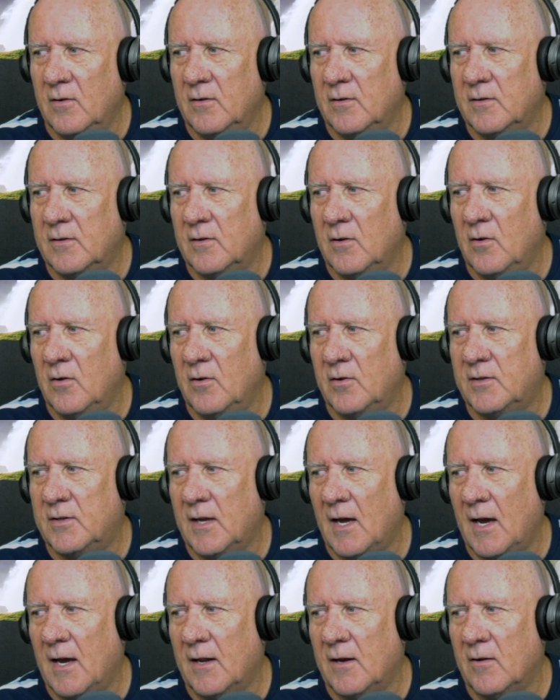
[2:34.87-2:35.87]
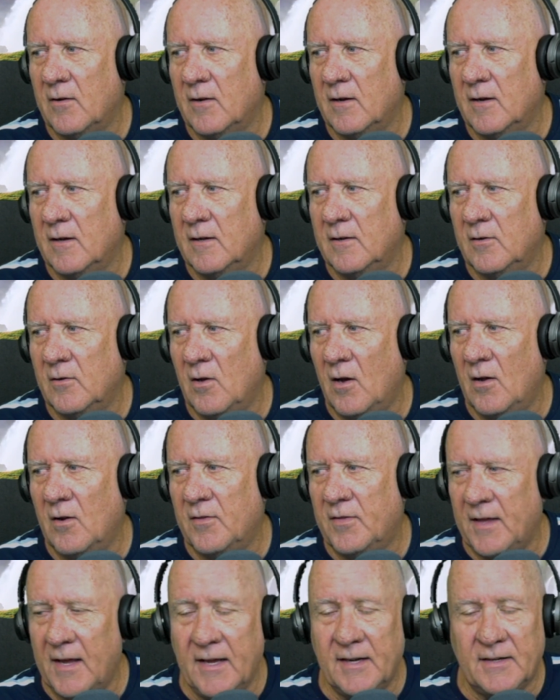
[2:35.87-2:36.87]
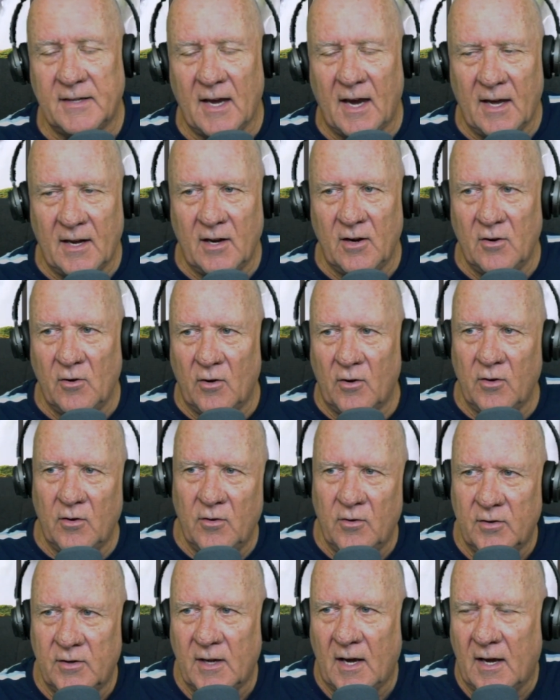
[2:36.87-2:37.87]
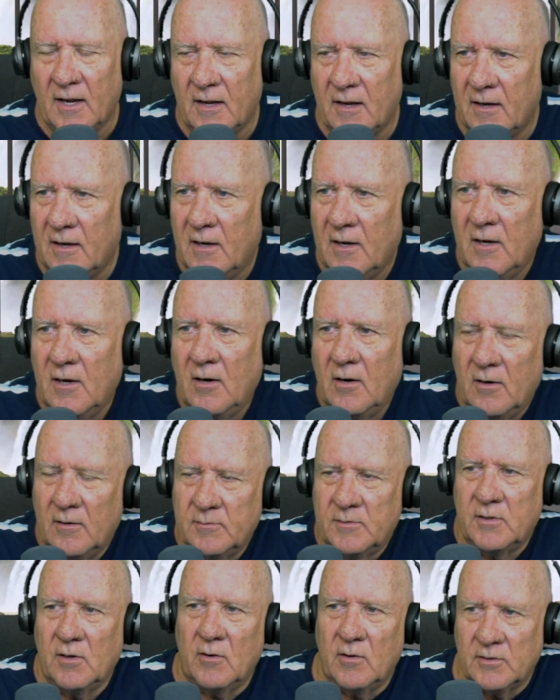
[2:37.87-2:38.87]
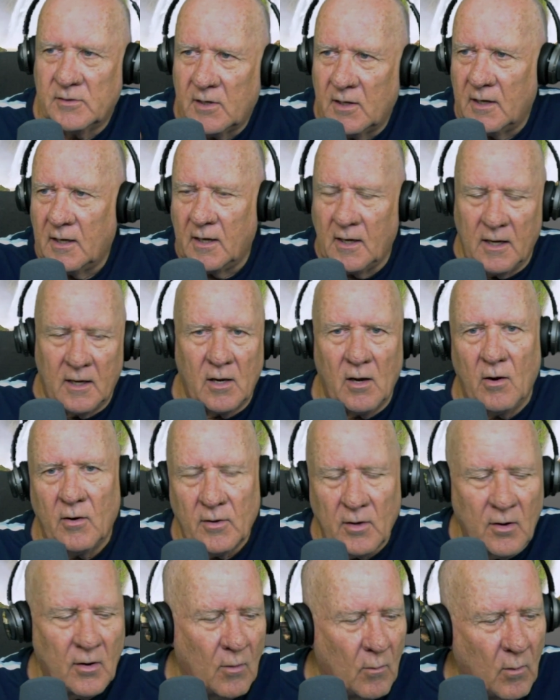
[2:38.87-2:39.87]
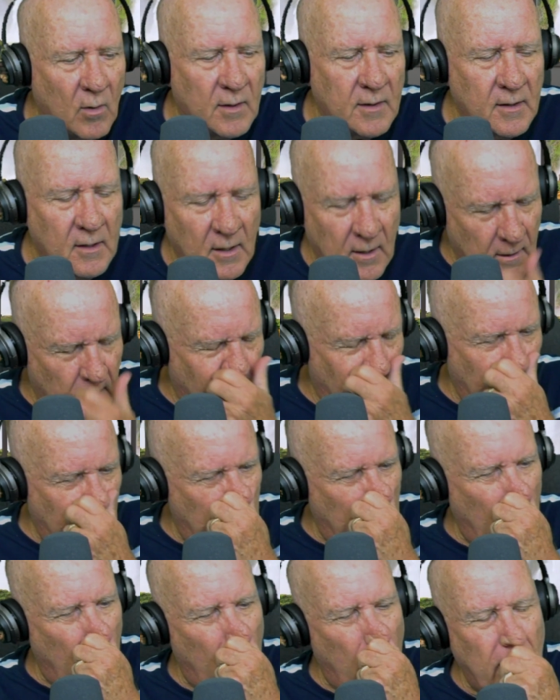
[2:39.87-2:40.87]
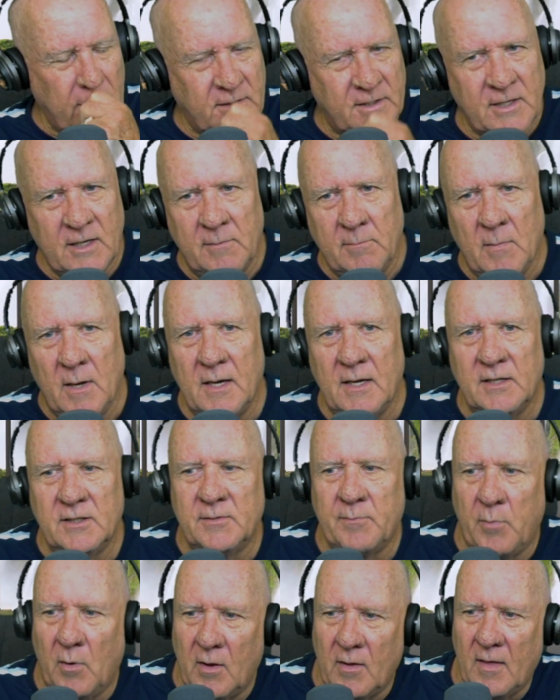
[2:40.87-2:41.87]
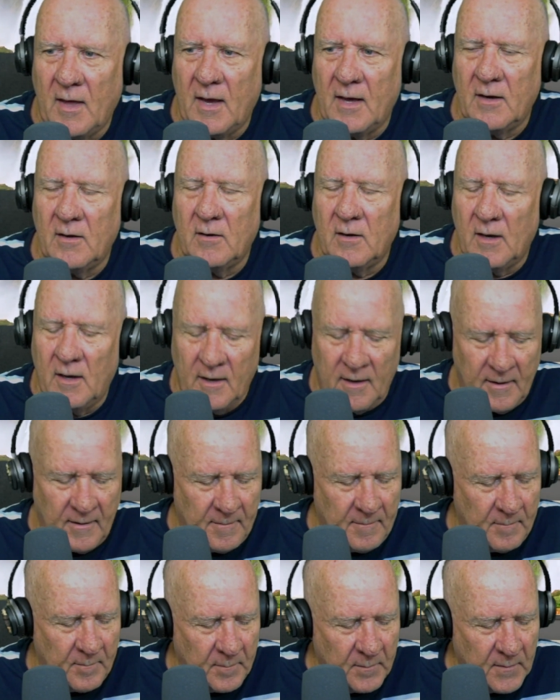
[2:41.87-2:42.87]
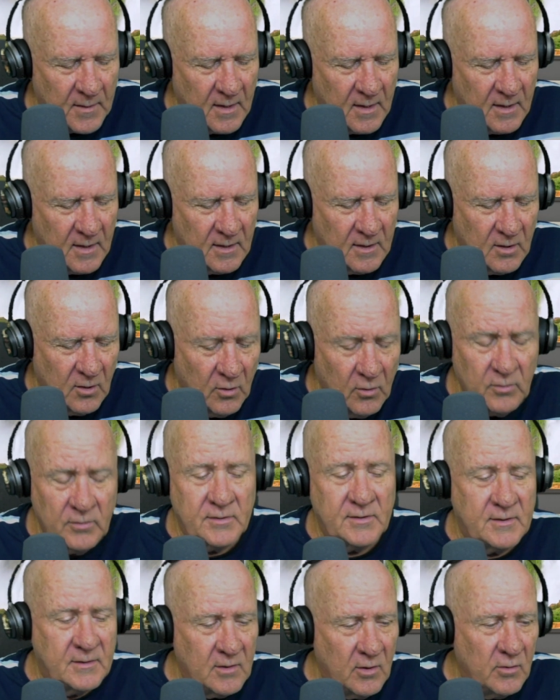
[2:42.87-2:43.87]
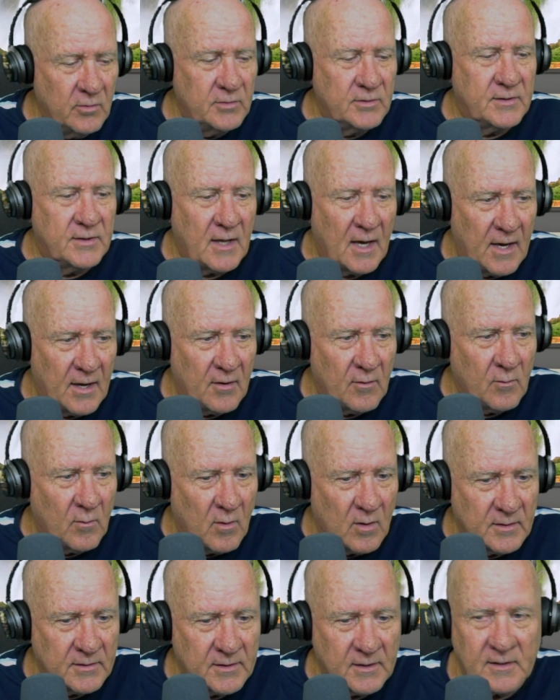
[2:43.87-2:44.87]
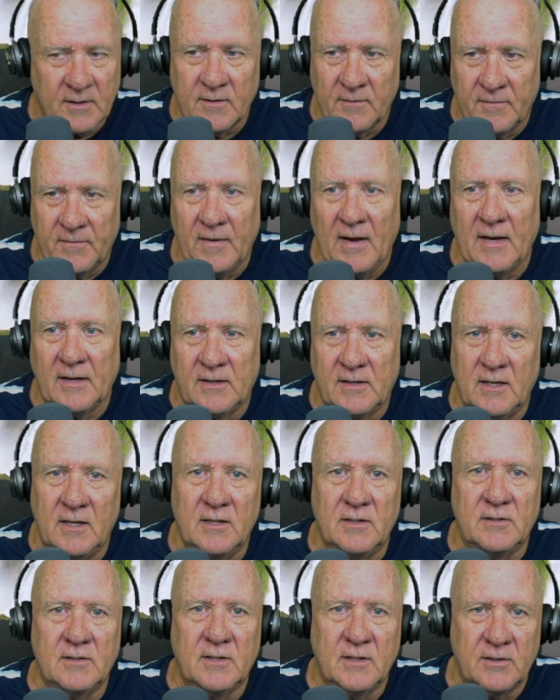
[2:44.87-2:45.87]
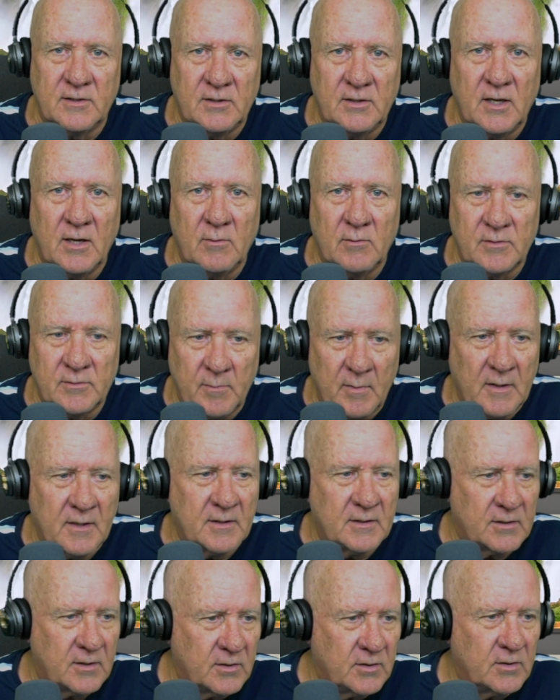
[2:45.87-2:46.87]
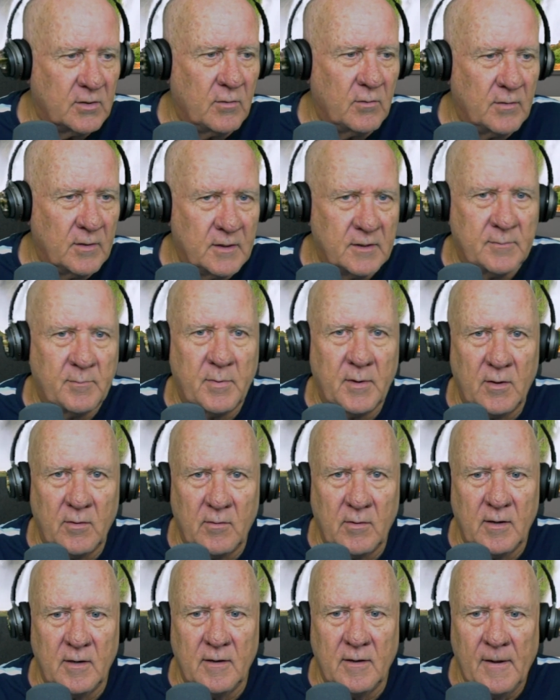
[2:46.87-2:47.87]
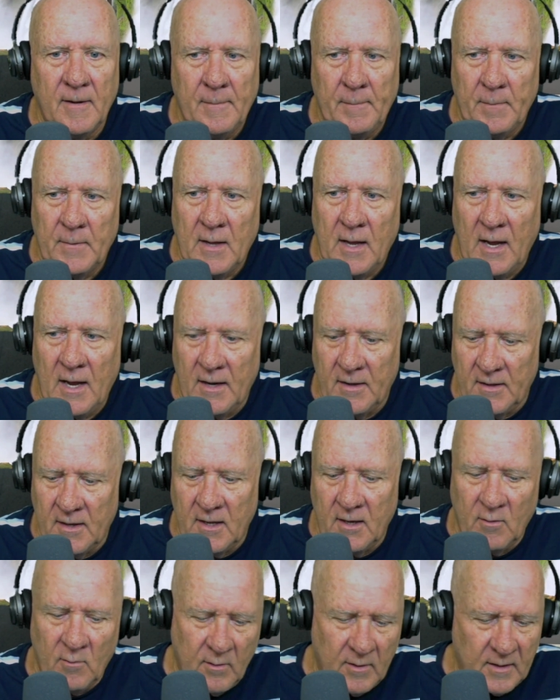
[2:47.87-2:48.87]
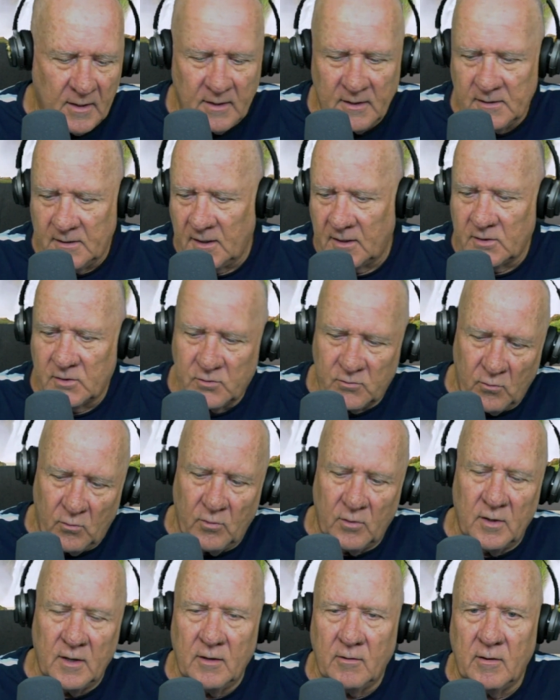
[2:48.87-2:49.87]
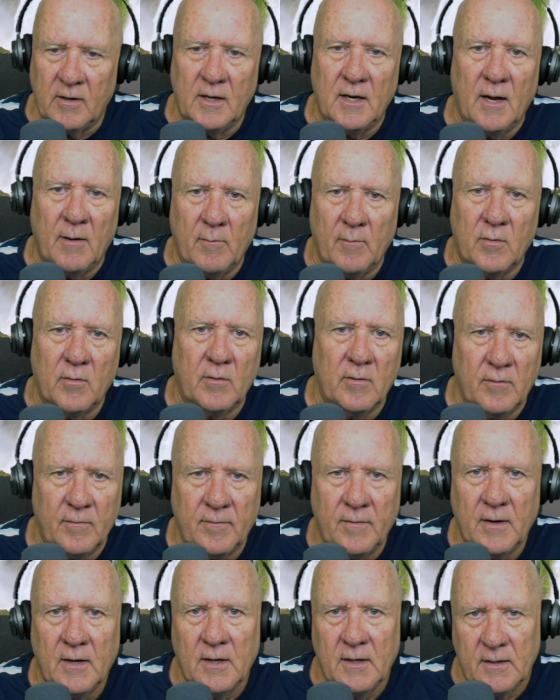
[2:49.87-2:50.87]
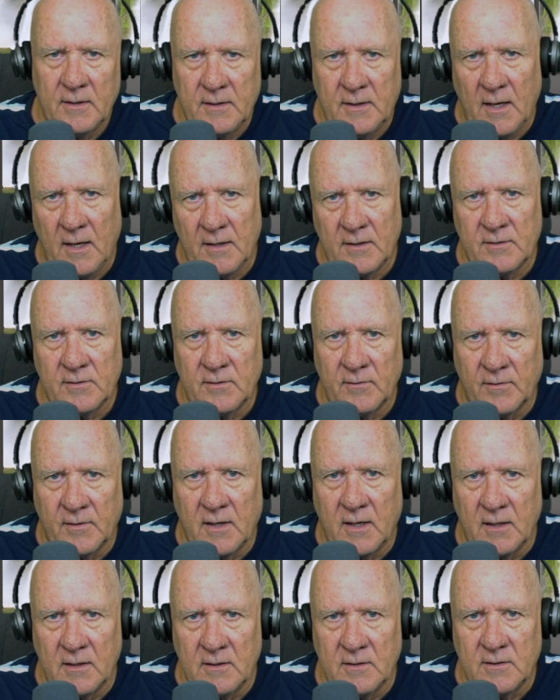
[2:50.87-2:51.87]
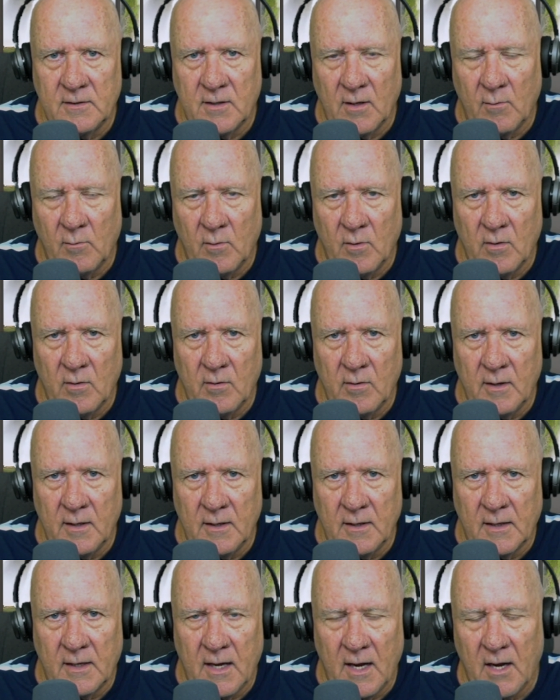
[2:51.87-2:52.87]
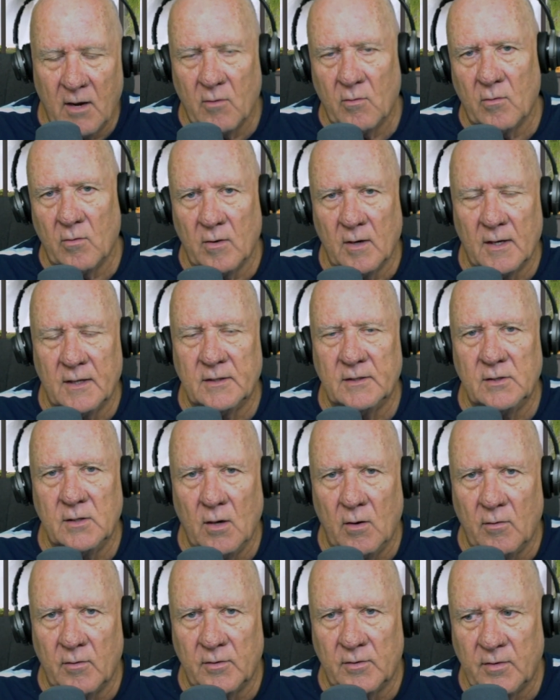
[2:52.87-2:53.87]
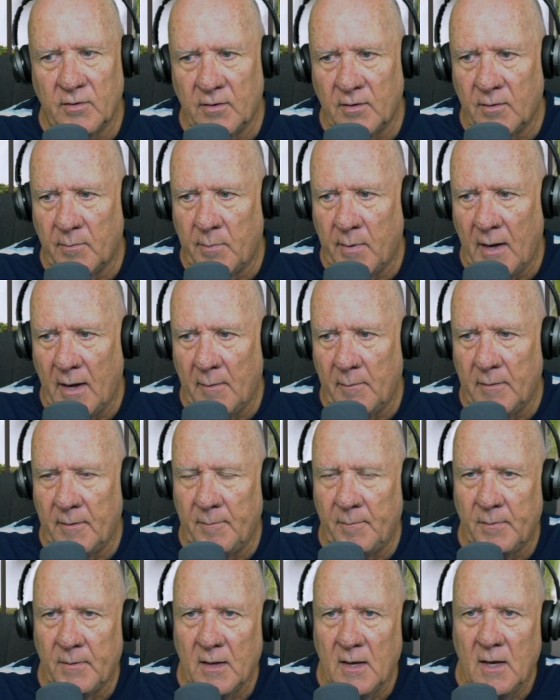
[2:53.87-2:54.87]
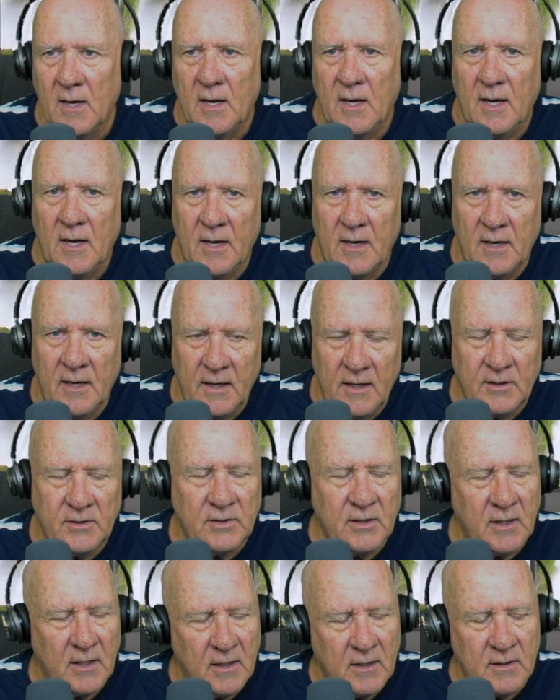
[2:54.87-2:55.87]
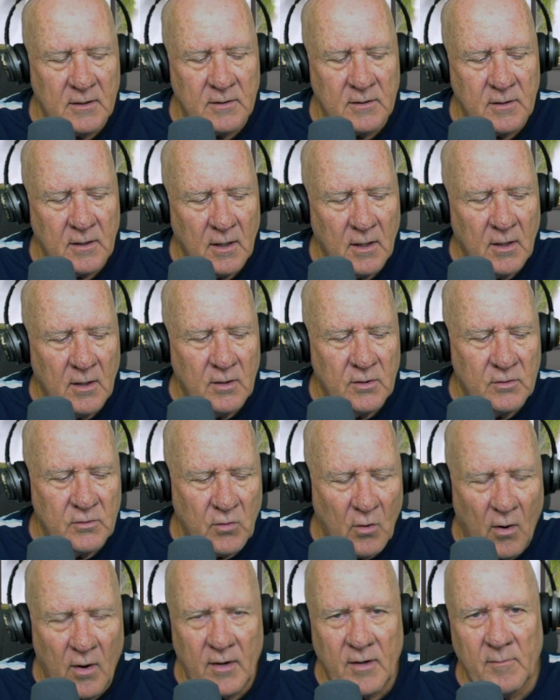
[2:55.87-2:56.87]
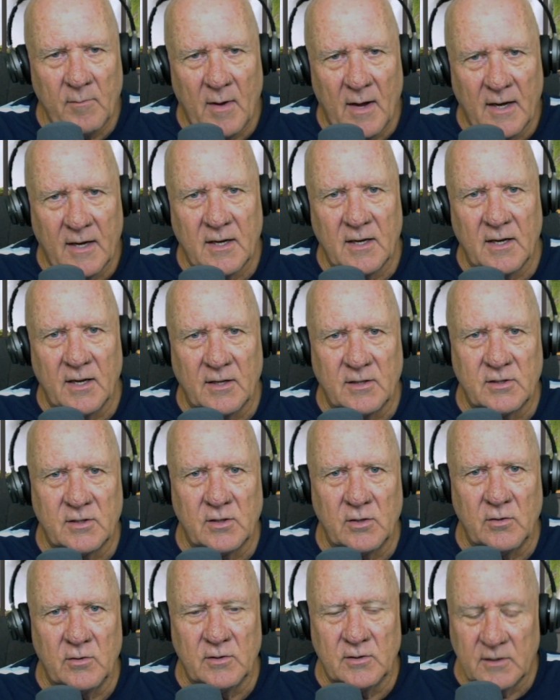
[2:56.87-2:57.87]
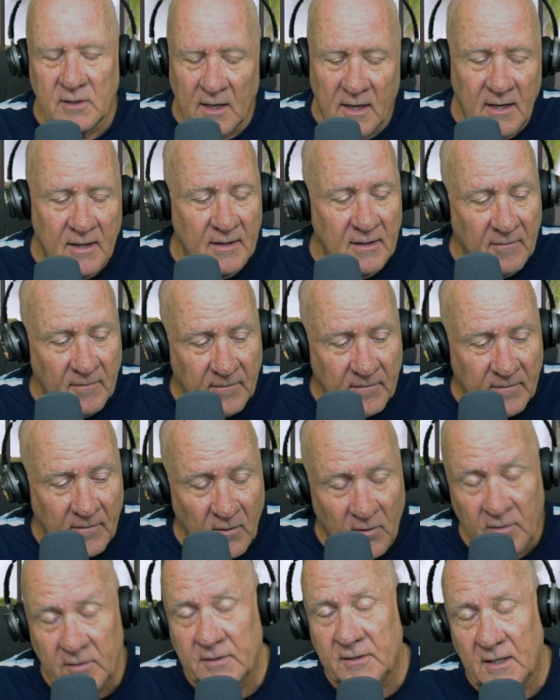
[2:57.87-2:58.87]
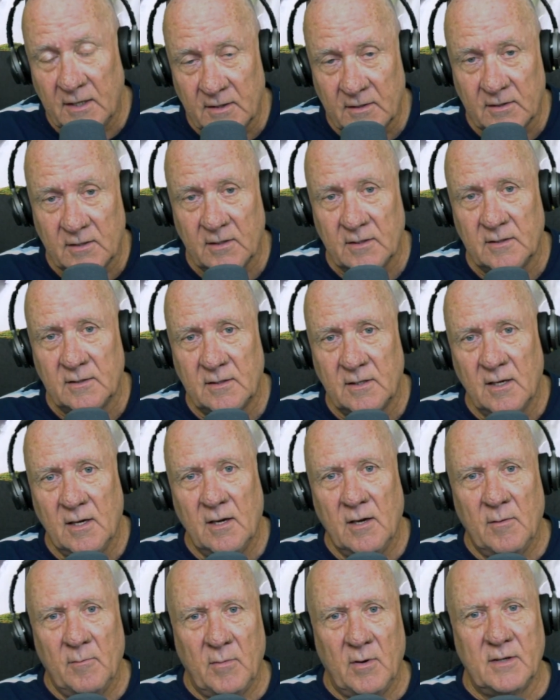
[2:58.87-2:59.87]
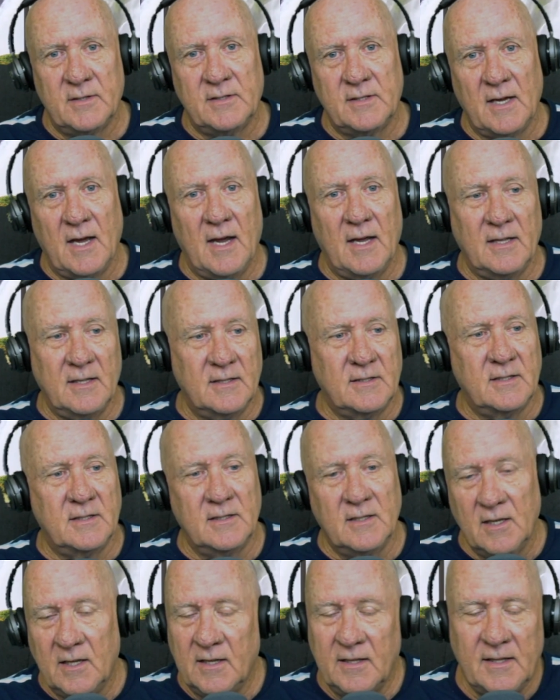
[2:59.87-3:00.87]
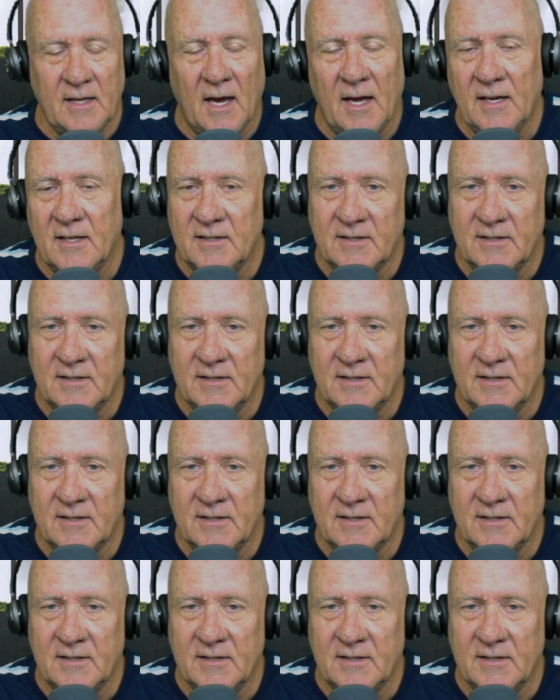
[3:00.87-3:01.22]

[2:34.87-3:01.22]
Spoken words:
data. No, their data, not her data. Sorry, I was getting an echo. I don't know what she means by that. Whose data was it? The fact is that she was minister during this period, and there were these extraordinary number of deaths of kids that were in care or at least known to the department. And here she is trying to make an excuse in the first instance by saying this is data's